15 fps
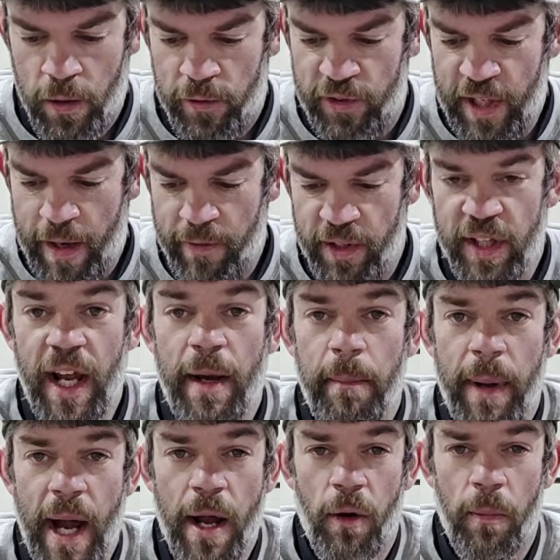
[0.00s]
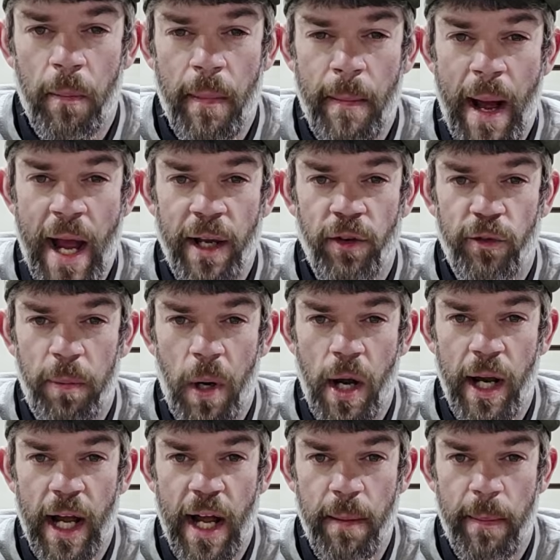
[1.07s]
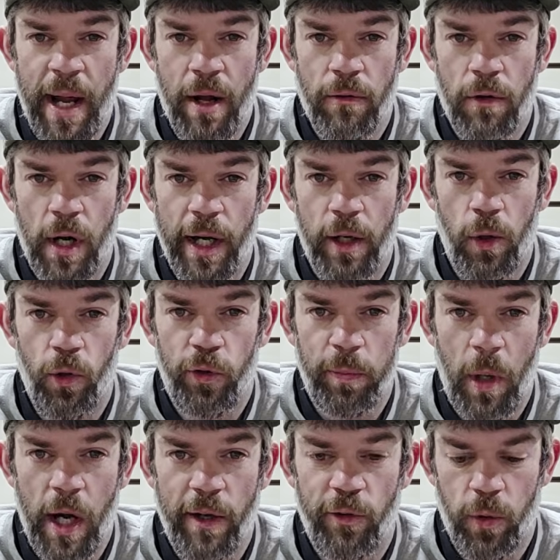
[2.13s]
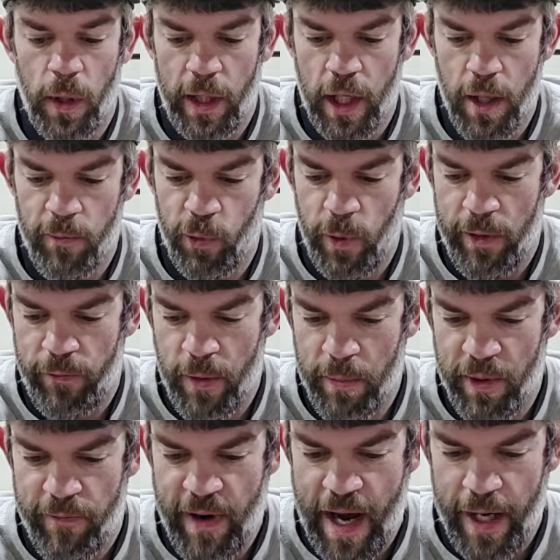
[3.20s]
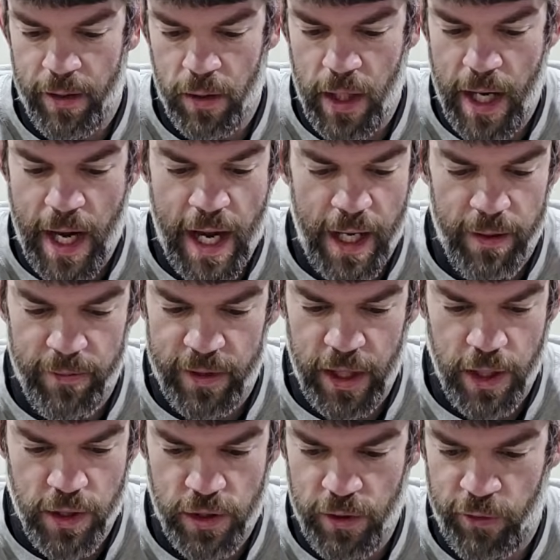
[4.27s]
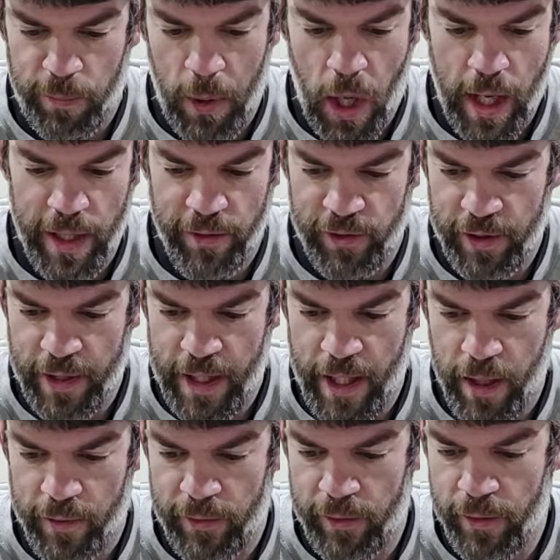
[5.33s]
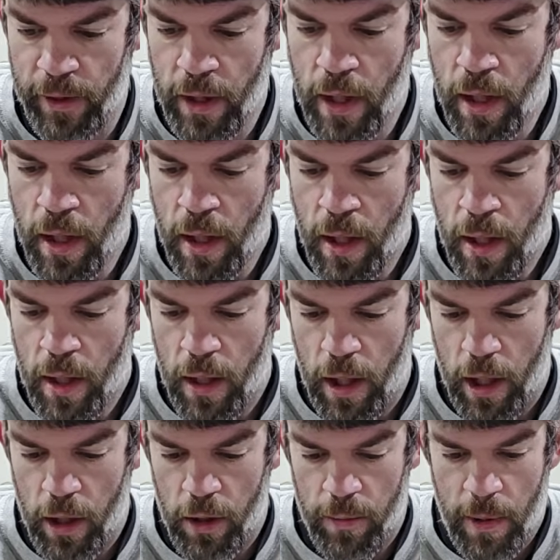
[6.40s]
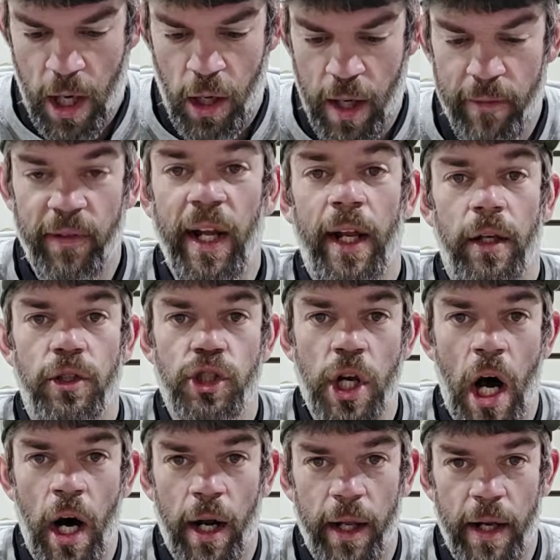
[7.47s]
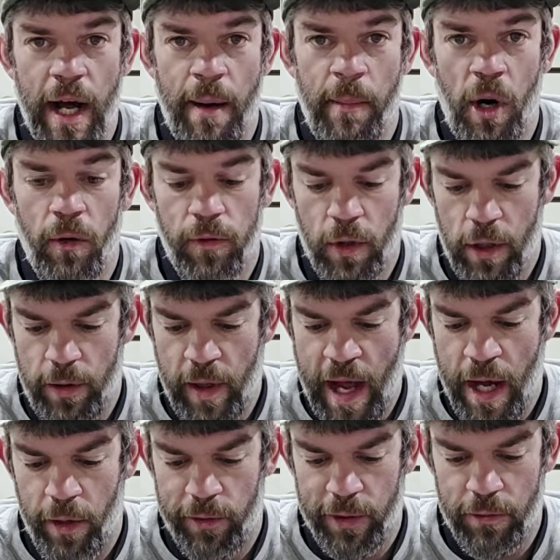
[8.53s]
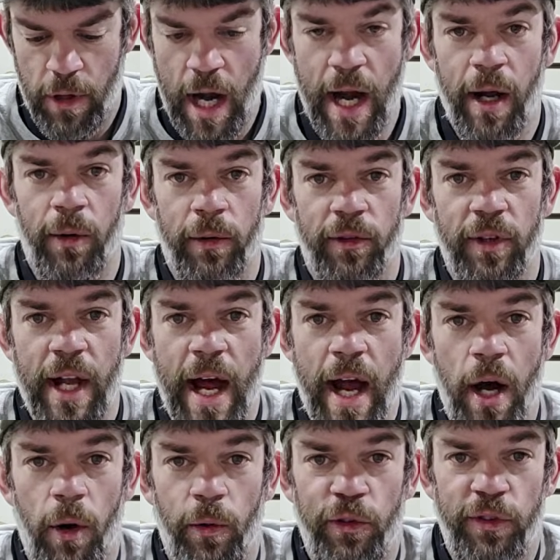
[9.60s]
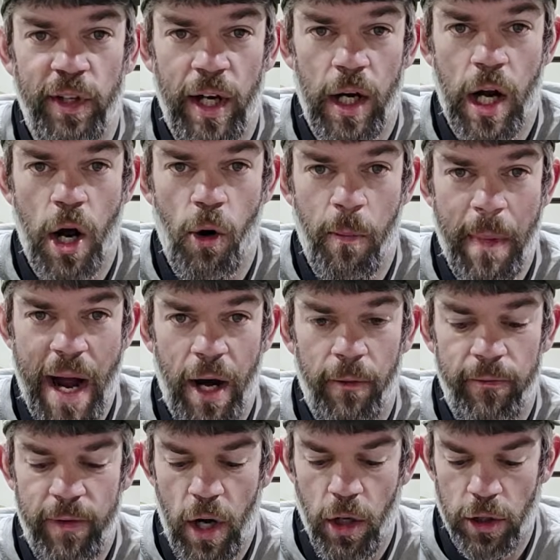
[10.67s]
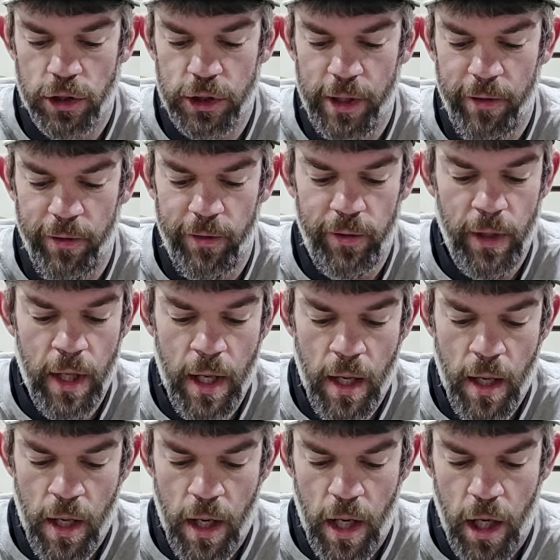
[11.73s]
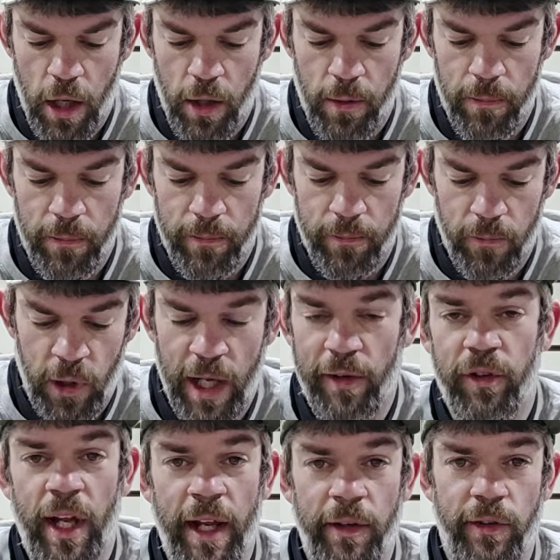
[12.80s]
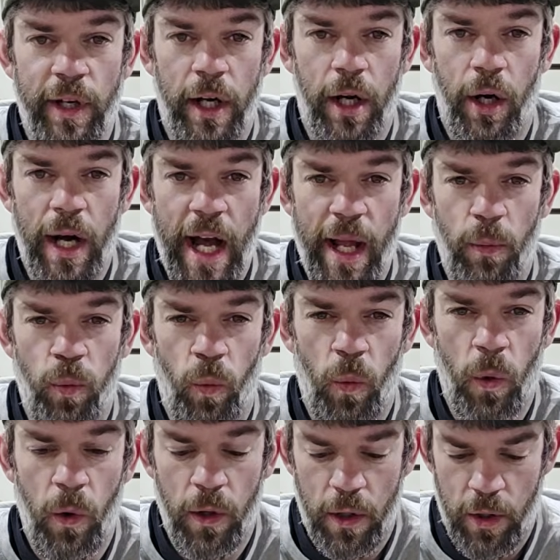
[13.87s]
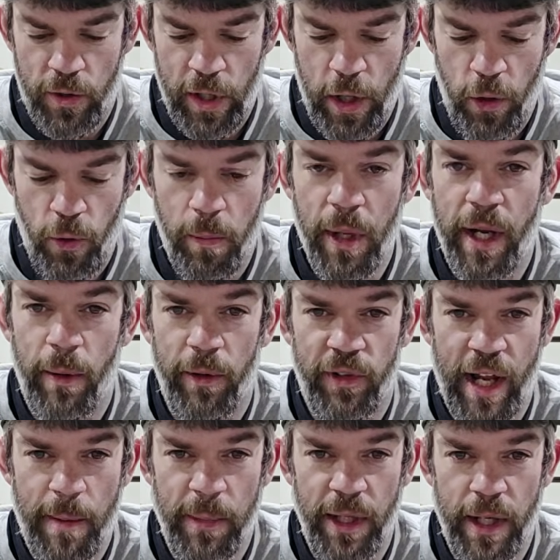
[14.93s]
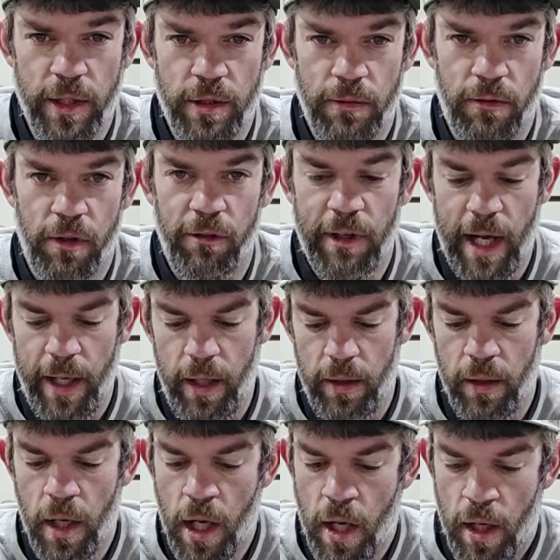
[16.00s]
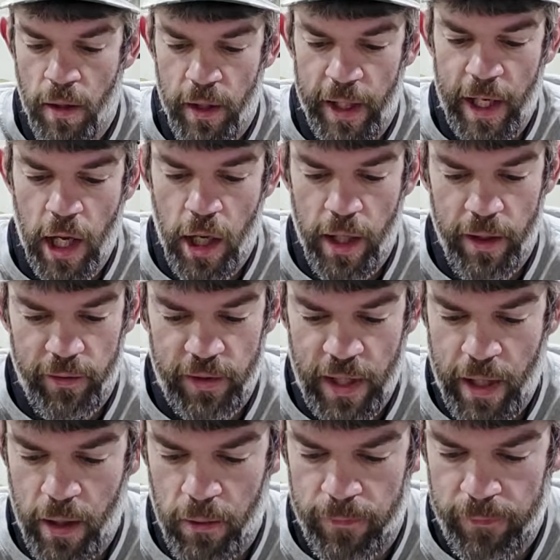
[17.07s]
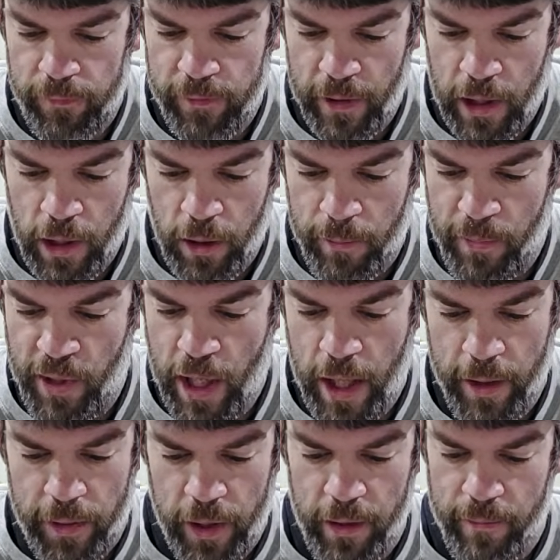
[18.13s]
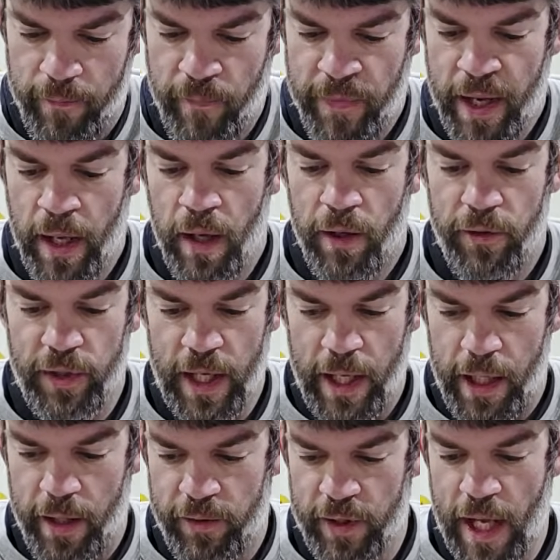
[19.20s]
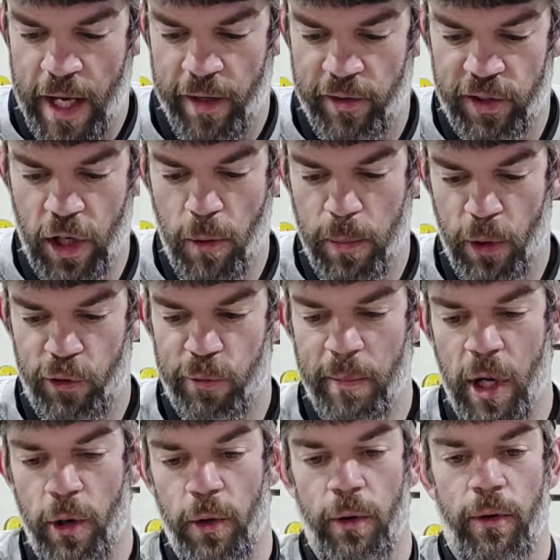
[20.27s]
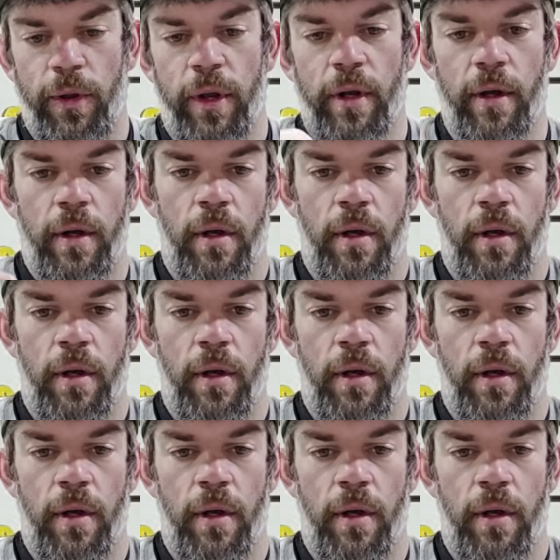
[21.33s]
17-pound mainspring, 8-pound recoil springs, what it comes with from the factory. I hadn't touched the springs in this. All I did shot it. I'm over 1,000 rounds now, 0 malfunctions. Well, I say 0. I had 1 or 2, but it was ammunition related. The gun itself, nothing. Said this thing's super smooth,